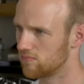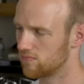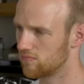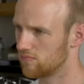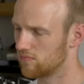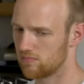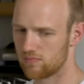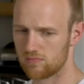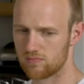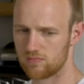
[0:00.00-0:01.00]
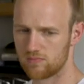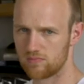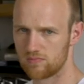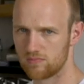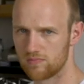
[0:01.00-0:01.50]

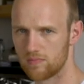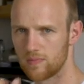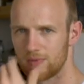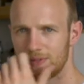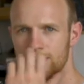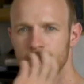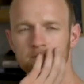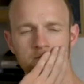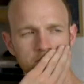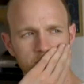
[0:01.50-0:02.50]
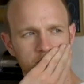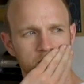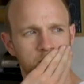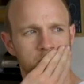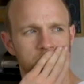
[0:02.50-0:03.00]

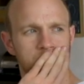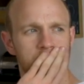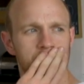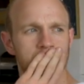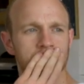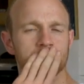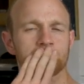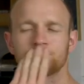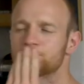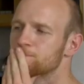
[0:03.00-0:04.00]
The person shown says nothing.